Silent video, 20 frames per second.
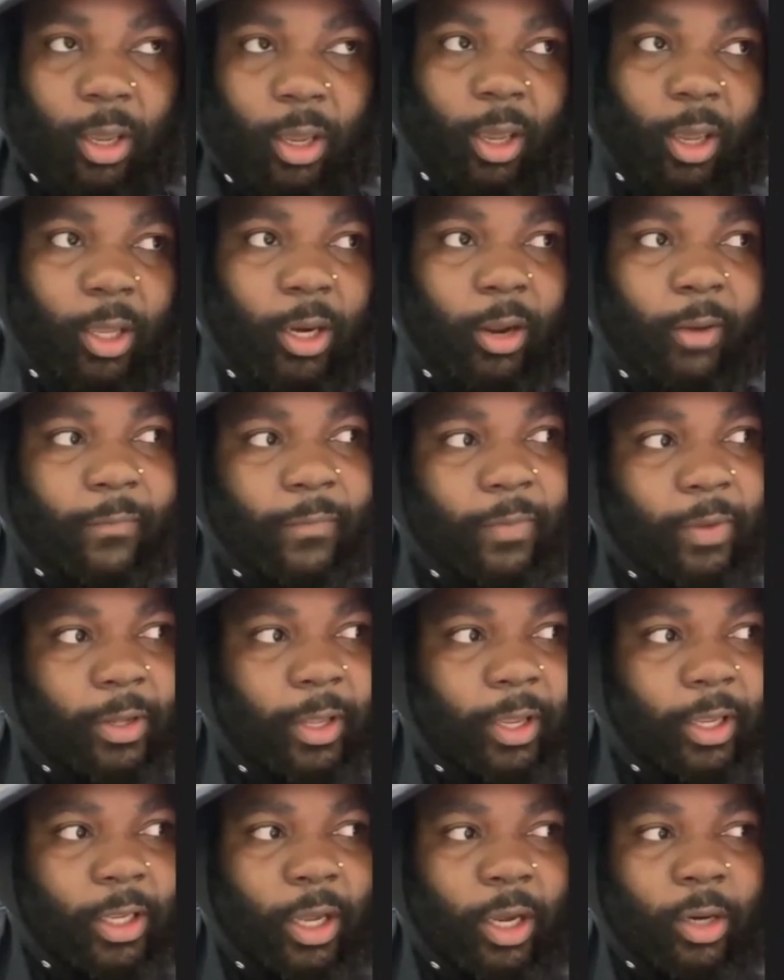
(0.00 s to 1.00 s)
And I feel
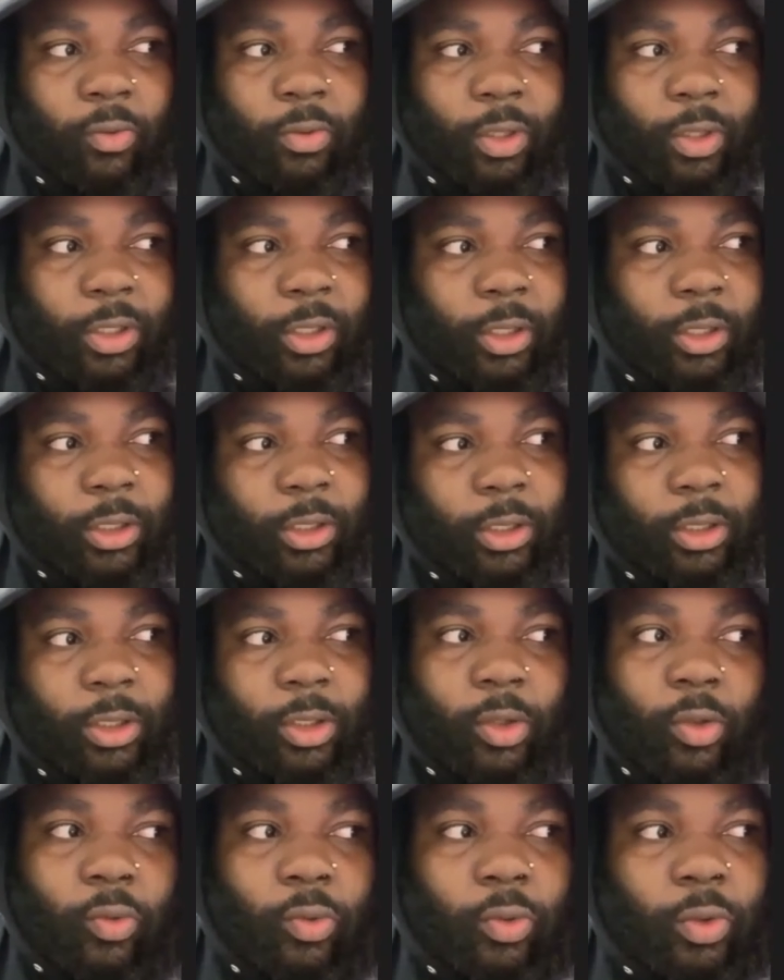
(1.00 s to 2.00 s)
like y'all don't get y'all
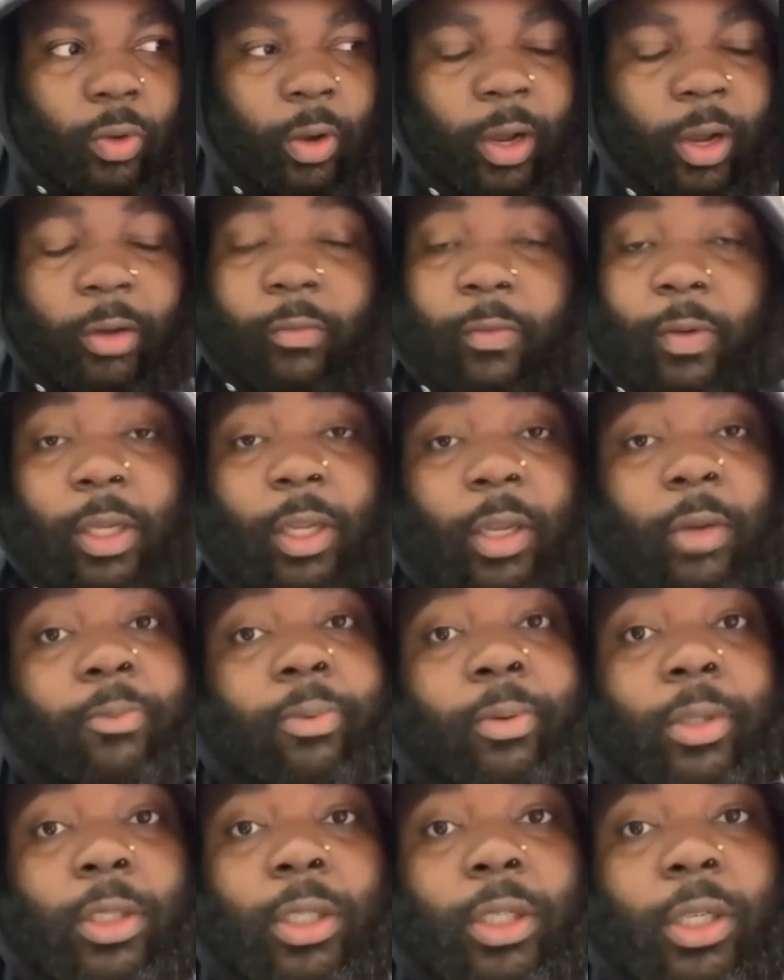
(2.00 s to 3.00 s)
just due. So I really
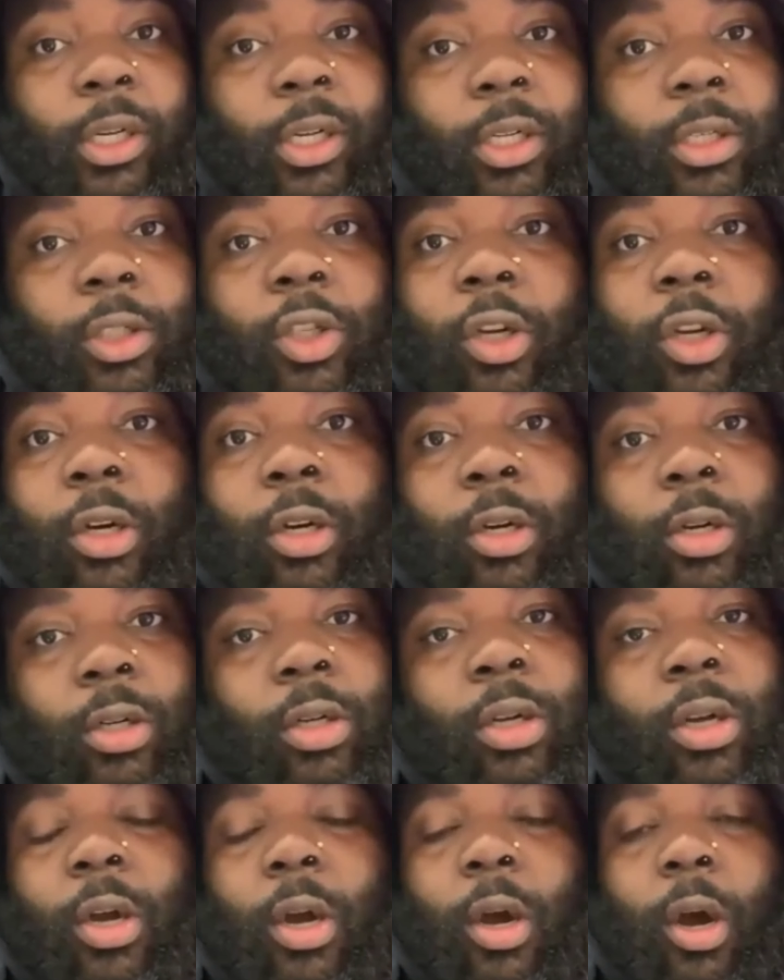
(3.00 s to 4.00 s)
appreciate
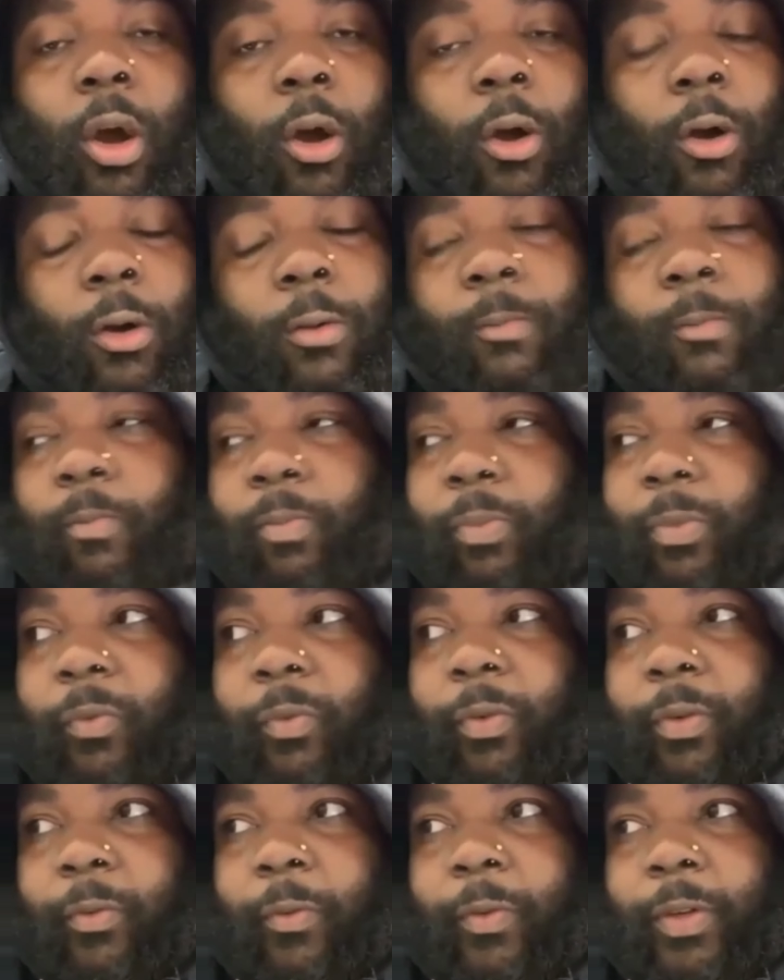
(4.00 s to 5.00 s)
y'all
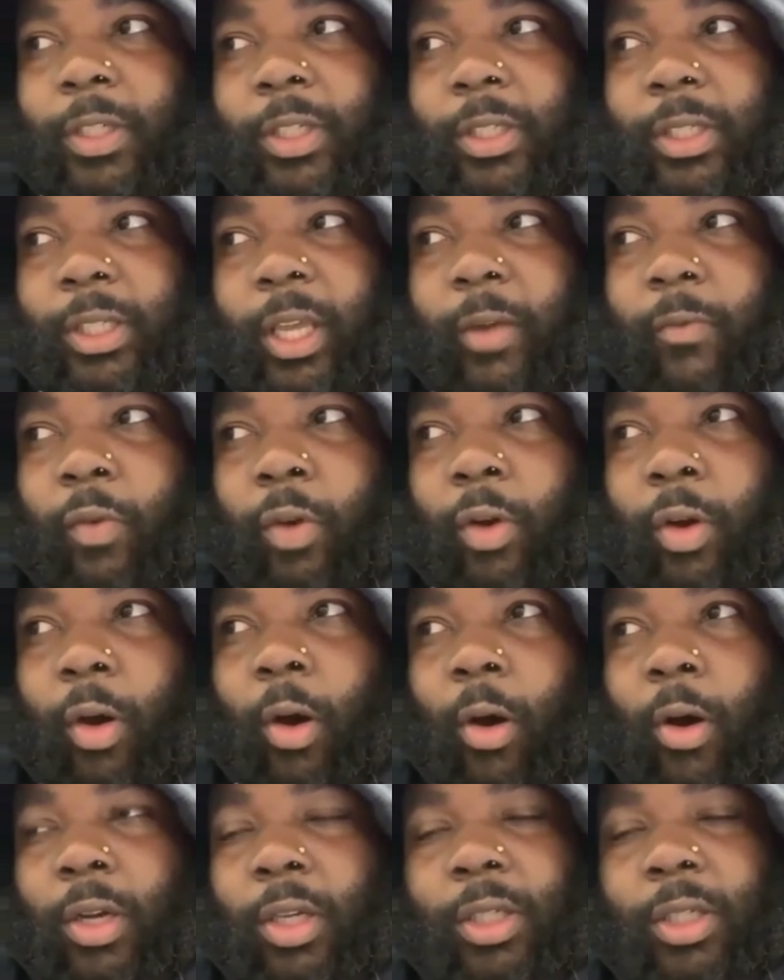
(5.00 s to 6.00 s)
for just giving
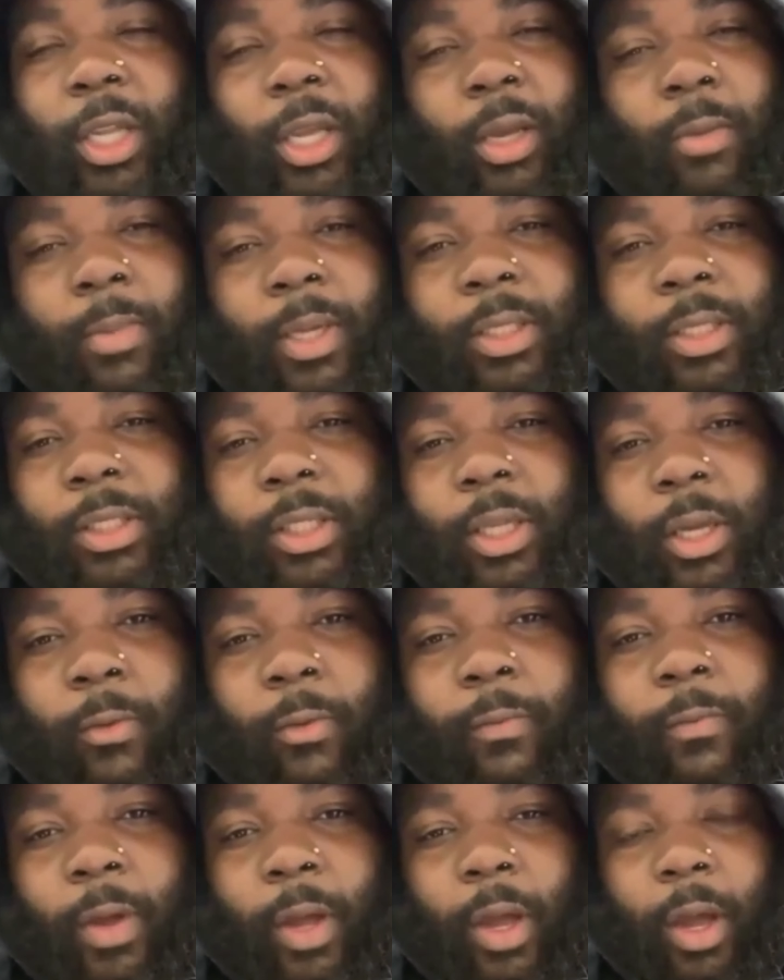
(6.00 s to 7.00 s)
artists like
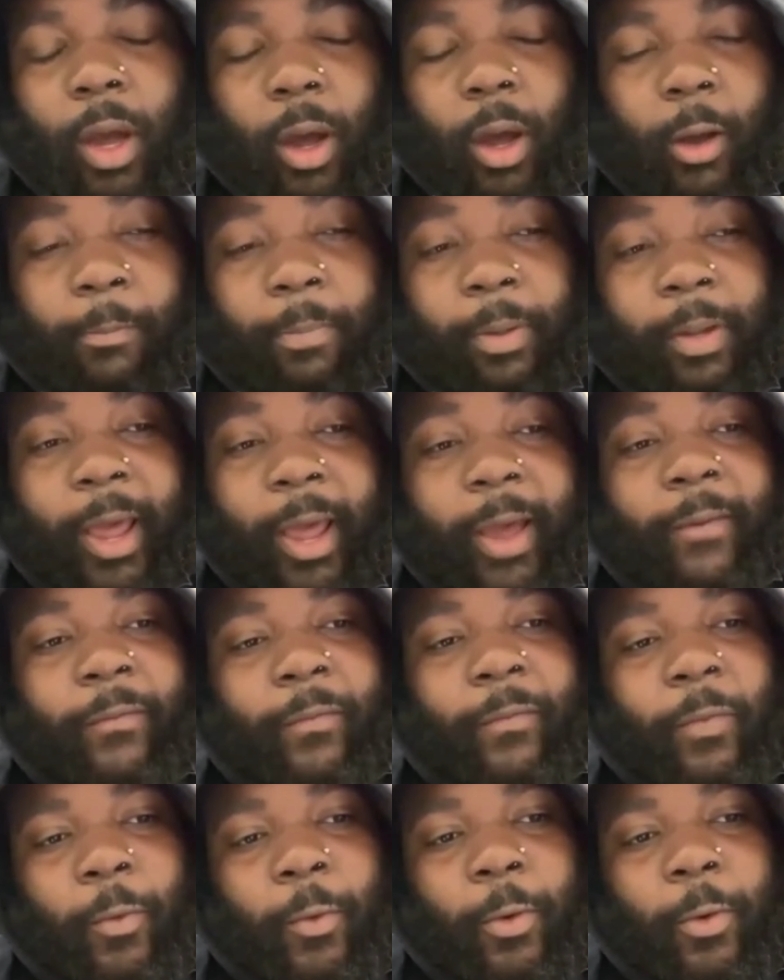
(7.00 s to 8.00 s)
myself a
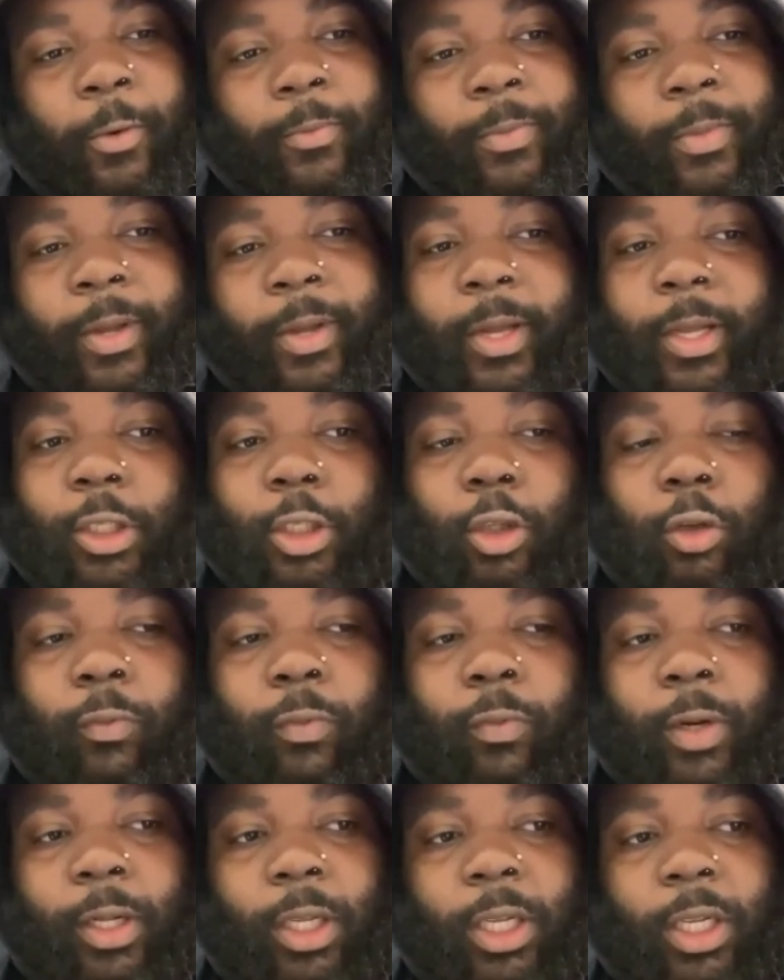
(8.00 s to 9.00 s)
platform to
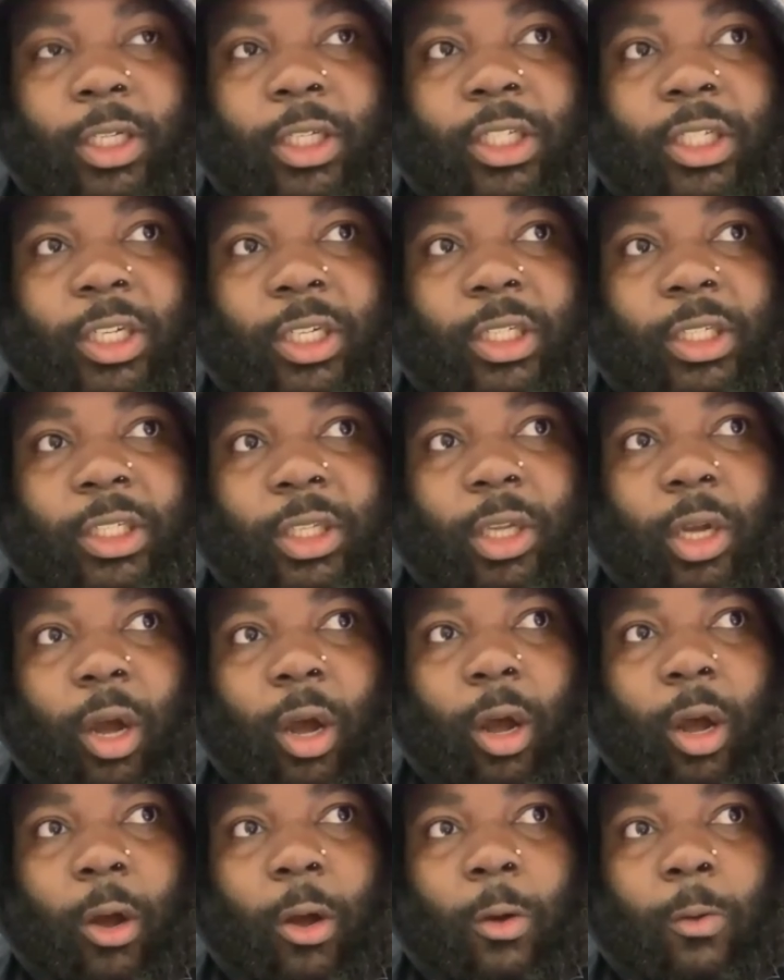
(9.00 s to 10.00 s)
really just,
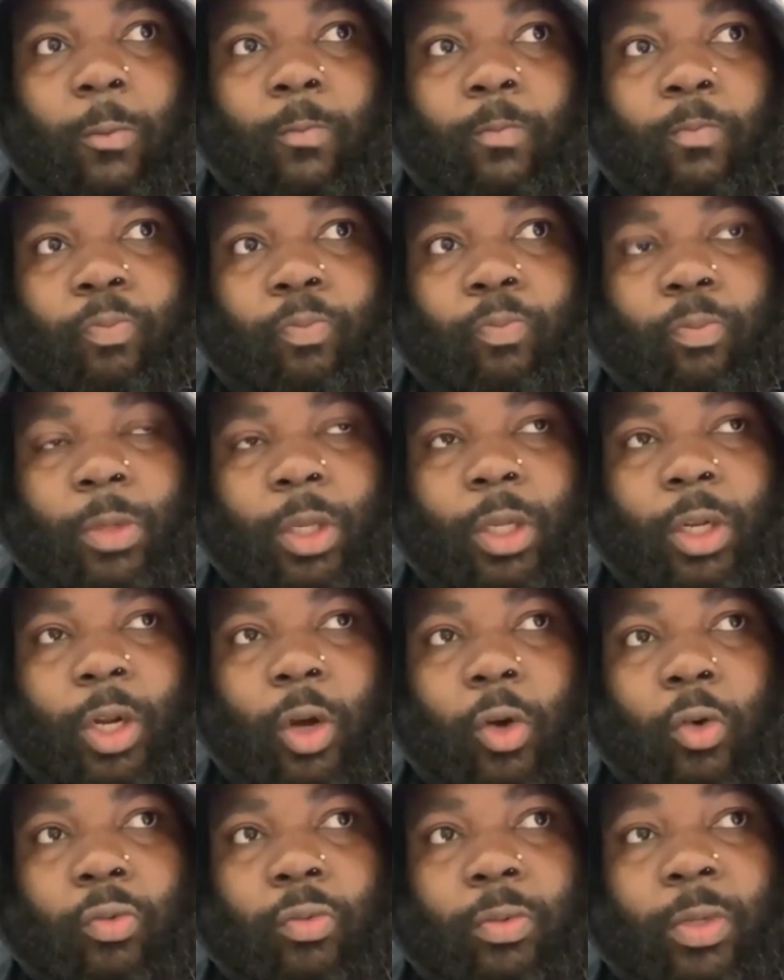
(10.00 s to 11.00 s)
you
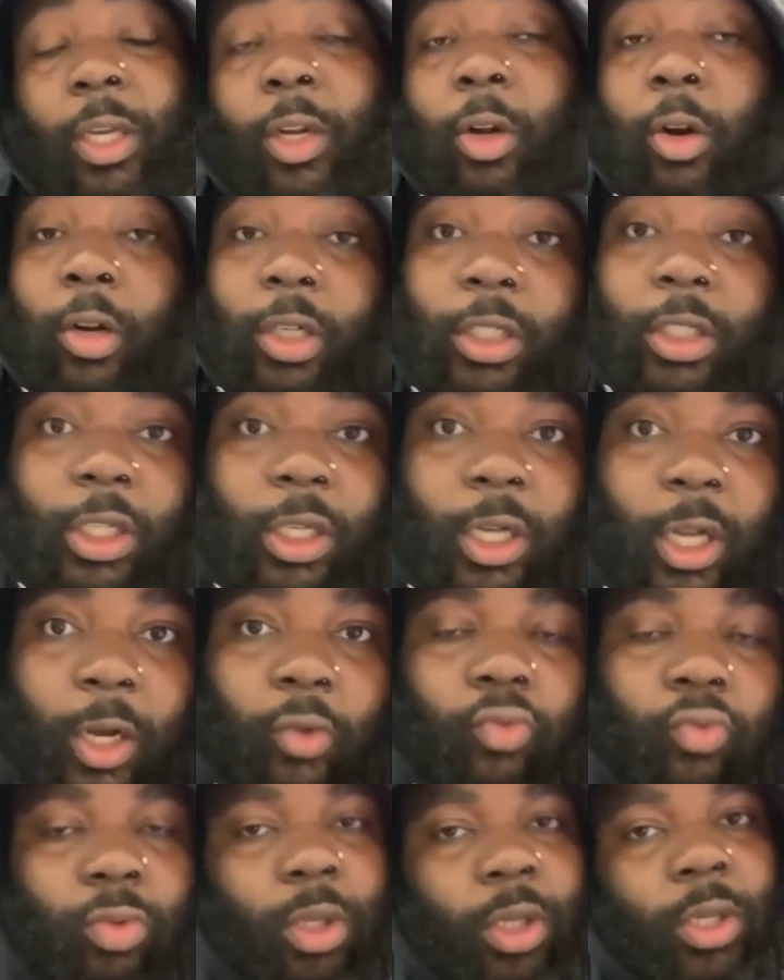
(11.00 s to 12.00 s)
know, get our shit
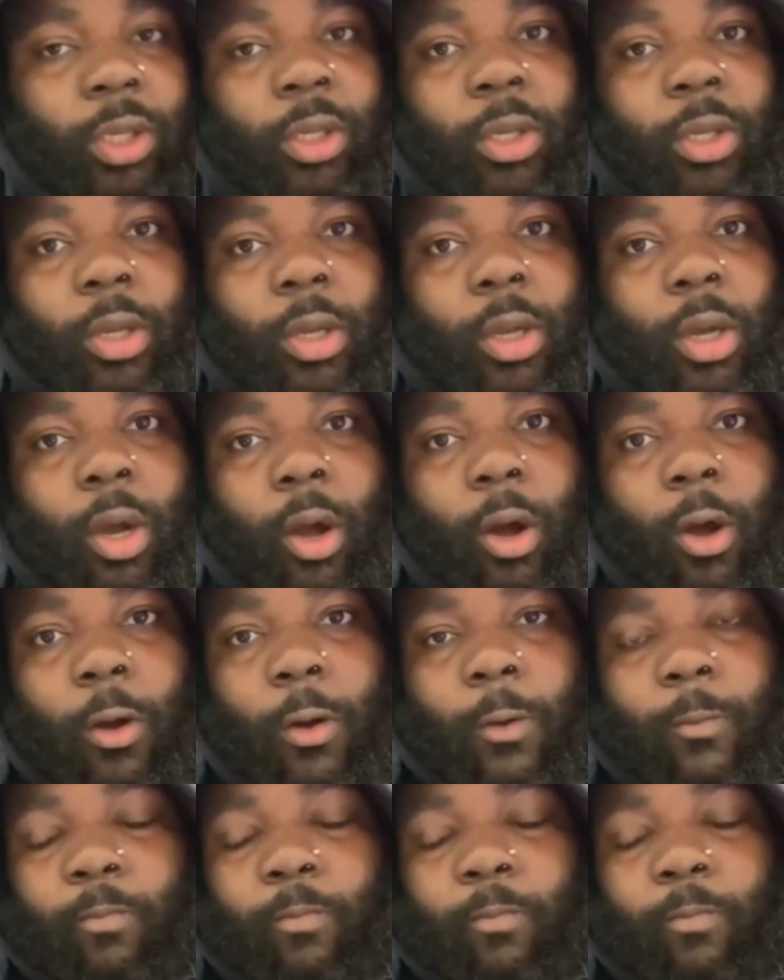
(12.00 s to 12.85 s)
out there.